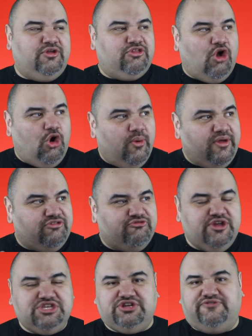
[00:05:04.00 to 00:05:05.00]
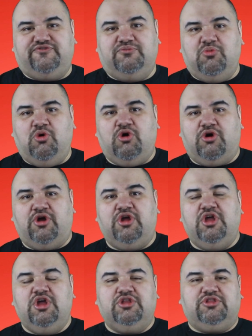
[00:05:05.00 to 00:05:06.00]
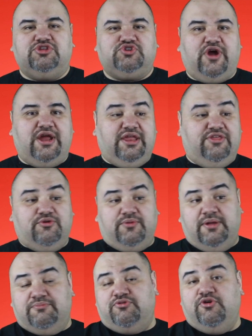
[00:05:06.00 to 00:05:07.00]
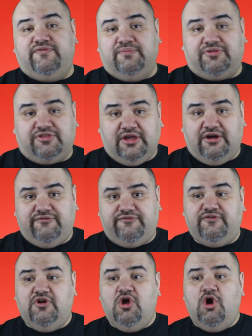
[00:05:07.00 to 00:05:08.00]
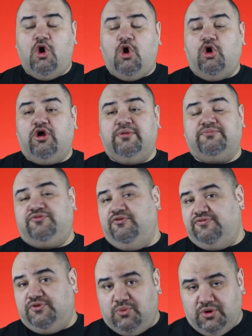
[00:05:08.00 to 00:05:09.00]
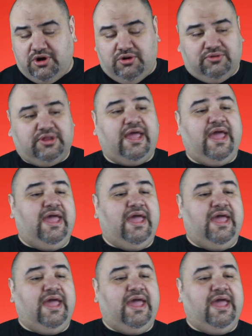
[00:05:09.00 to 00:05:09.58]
know, he's always reaching for more to try and either improve himself or improve the world.